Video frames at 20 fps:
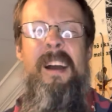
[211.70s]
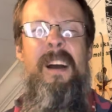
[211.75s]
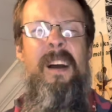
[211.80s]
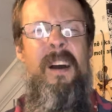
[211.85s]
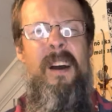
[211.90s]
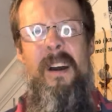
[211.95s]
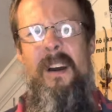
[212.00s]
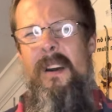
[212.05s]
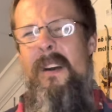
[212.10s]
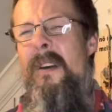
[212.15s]

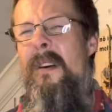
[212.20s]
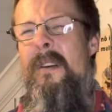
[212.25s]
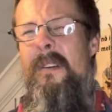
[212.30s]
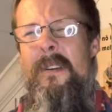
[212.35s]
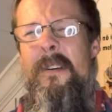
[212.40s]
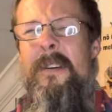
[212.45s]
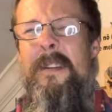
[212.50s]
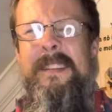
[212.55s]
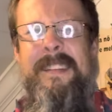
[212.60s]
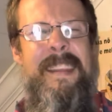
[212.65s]

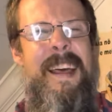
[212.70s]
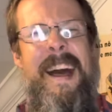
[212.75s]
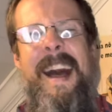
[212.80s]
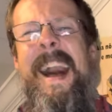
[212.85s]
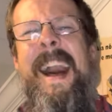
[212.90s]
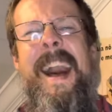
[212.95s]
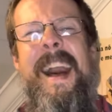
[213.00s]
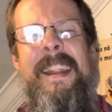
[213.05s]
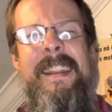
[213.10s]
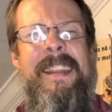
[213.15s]
Oh
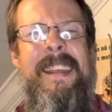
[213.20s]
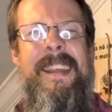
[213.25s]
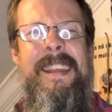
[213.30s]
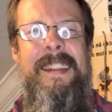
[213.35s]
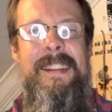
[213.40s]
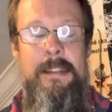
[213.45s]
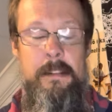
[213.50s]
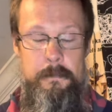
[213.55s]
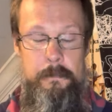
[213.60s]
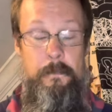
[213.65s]
Donna.
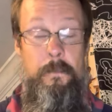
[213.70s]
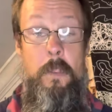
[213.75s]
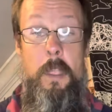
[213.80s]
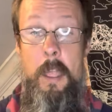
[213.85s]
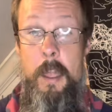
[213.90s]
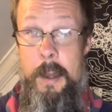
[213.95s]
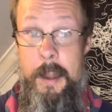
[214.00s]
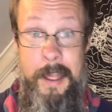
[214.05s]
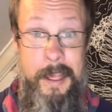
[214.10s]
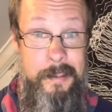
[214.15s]

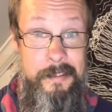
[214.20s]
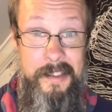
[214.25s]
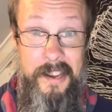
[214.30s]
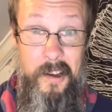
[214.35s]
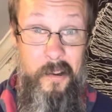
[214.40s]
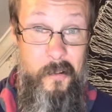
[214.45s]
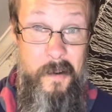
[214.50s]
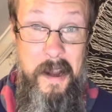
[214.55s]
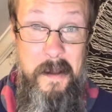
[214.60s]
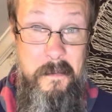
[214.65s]
And it has a
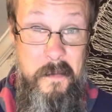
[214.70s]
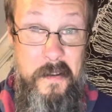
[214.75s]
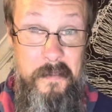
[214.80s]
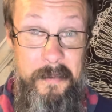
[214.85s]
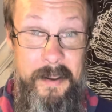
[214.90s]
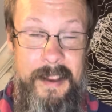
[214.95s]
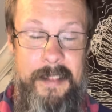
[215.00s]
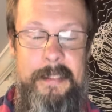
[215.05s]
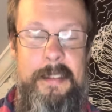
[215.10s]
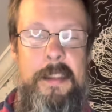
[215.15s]
great
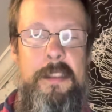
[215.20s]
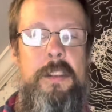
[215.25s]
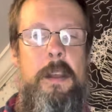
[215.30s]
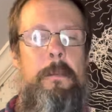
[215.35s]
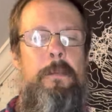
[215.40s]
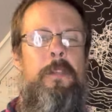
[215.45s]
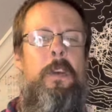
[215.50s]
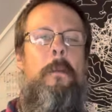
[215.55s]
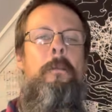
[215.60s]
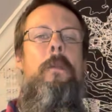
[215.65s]
movement to set you up.
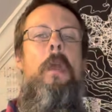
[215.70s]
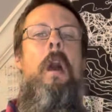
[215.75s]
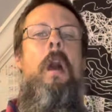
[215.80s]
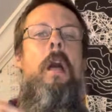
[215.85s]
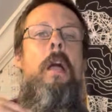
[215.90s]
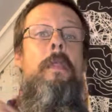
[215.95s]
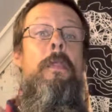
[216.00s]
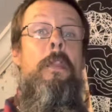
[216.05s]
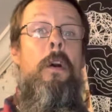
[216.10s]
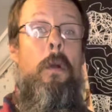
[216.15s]
So
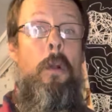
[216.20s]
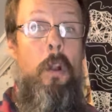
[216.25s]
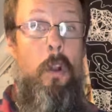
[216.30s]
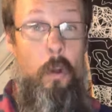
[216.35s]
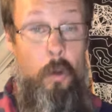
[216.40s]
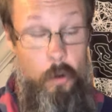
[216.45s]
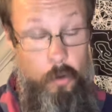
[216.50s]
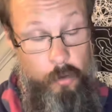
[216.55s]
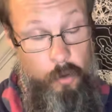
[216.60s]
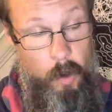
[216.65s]
the
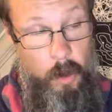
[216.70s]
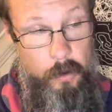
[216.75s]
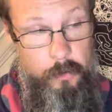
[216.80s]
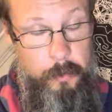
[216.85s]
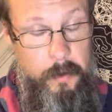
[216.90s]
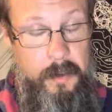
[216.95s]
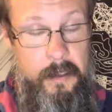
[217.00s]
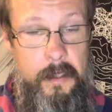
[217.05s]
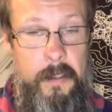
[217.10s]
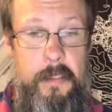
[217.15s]
songs we
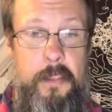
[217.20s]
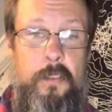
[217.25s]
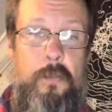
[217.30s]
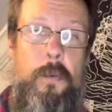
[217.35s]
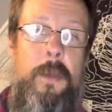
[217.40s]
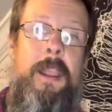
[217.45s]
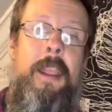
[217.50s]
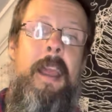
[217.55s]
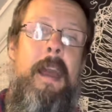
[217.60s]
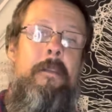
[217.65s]
did this
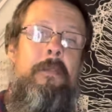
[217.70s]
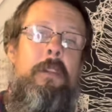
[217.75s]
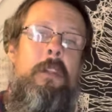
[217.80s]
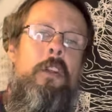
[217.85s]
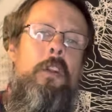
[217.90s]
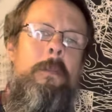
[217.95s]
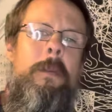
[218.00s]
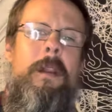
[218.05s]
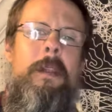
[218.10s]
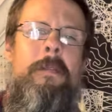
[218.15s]
week have a
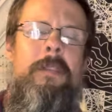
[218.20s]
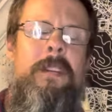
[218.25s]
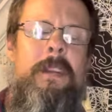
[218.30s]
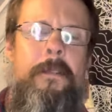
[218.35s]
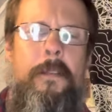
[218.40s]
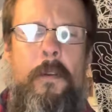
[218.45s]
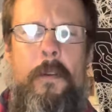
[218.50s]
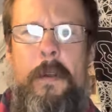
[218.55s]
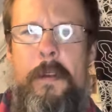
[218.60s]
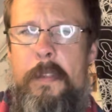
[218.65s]
little bit of a
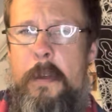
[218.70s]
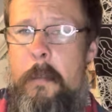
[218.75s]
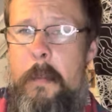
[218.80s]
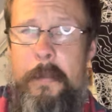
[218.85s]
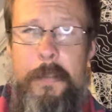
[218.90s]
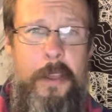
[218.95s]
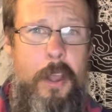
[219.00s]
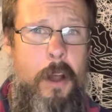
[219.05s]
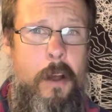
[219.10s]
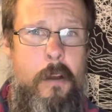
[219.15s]
different rhythm, but
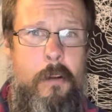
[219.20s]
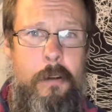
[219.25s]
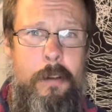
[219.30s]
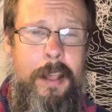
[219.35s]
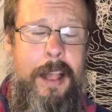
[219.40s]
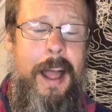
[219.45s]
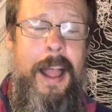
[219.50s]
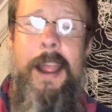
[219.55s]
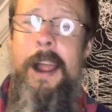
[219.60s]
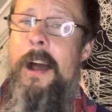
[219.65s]
they all
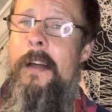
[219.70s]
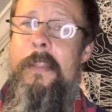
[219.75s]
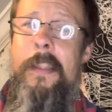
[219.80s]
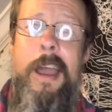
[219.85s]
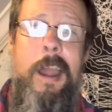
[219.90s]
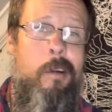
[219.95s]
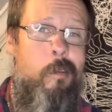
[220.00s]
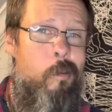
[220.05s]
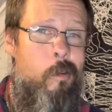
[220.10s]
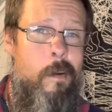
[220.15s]
rely on
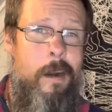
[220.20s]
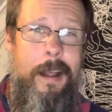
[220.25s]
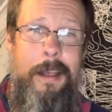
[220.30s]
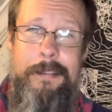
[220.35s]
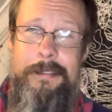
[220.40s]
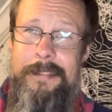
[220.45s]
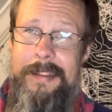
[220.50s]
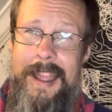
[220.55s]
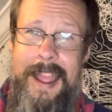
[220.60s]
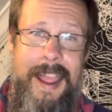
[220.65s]
that
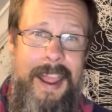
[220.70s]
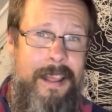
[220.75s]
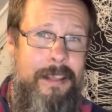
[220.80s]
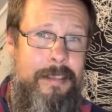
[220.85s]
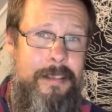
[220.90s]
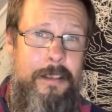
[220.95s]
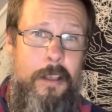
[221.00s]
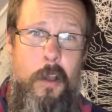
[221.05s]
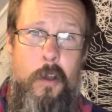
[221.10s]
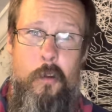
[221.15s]
rest, eighth
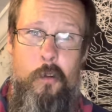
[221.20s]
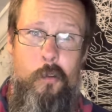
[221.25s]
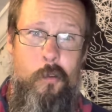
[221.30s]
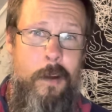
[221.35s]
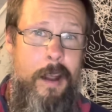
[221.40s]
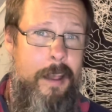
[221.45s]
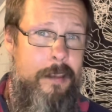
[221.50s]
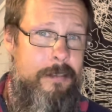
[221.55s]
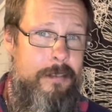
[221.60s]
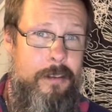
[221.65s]
note,
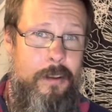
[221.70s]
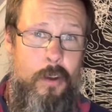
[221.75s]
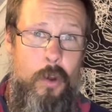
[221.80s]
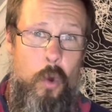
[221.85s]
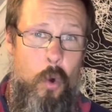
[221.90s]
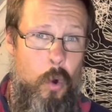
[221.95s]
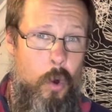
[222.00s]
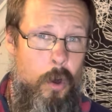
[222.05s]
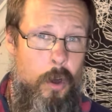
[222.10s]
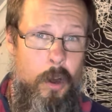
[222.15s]
rest,
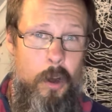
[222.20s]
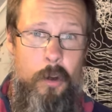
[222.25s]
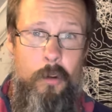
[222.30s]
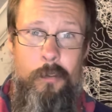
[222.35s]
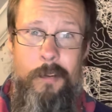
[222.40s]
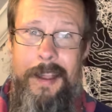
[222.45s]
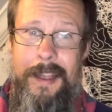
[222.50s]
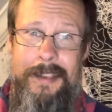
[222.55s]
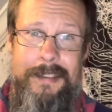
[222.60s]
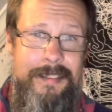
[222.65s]
quarter,
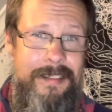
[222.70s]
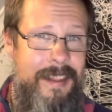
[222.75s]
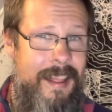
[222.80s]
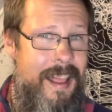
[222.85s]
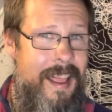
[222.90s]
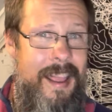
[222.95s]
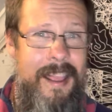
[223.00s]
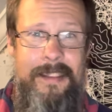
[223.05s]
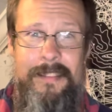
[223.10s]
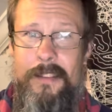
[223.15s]
rest,
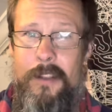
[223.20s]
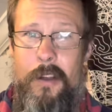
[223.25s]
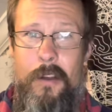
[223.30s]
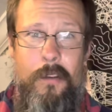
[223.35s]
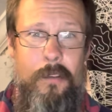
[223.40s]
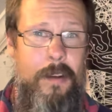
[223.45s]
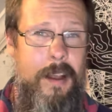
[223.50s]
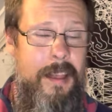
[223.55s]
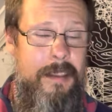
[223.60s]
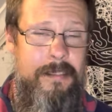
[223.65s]
eighth
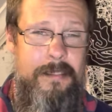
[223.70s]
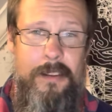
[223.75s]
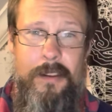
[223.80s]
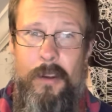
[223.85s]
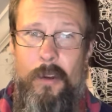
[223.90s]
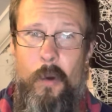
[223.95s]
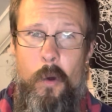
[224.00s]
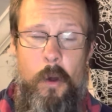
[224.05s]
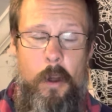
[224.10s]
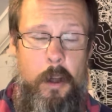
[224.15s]
note, rest,
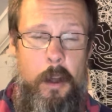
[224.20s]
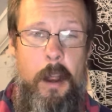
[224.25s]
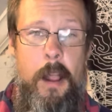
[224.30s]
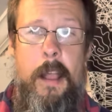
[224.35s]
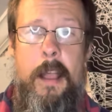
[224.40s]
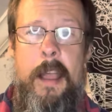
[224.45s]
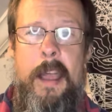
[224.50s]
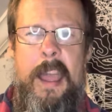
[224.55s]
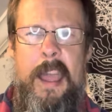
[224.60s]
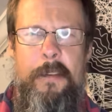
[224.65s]
quarter.
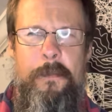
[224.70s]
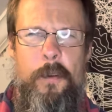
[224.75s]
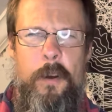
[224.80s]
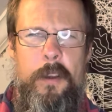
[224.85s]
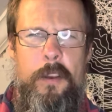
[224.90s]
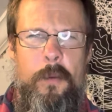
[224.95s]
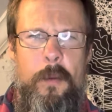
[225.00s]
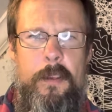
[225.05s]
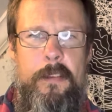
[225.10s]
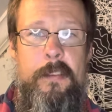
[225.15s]
If we're
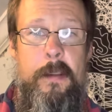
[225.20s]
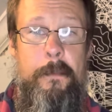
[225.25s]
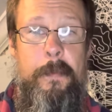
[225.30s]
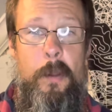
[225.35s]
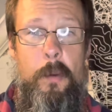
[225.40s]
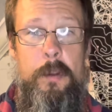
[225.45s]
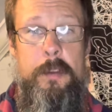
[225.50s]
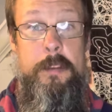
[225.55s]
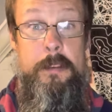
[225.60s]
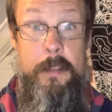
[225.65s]
doing something
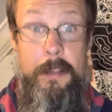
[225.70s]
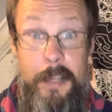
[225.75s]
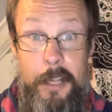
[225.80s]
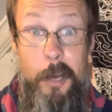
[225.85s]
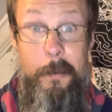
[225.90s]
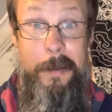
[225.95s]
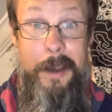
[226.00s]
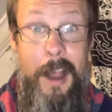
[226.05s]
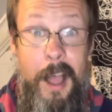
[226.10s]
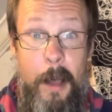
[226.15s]
which is a little
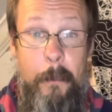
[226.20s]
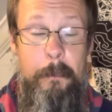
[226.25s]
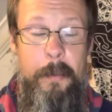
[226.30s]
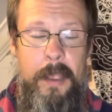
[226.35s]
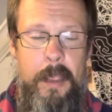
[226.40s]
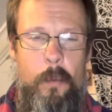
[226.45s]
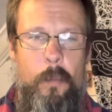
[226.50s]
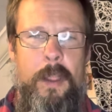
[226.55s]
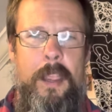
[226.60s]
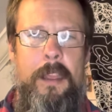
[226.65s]
bit
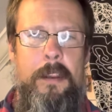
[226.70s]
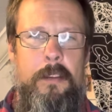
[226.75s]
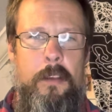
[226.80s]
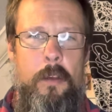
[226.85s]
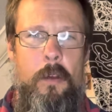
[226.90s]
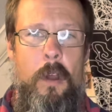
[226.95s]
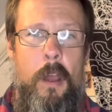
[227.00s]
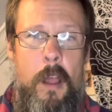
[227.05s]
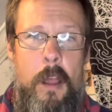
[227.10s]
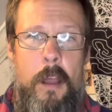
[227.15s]
upbeat, we could do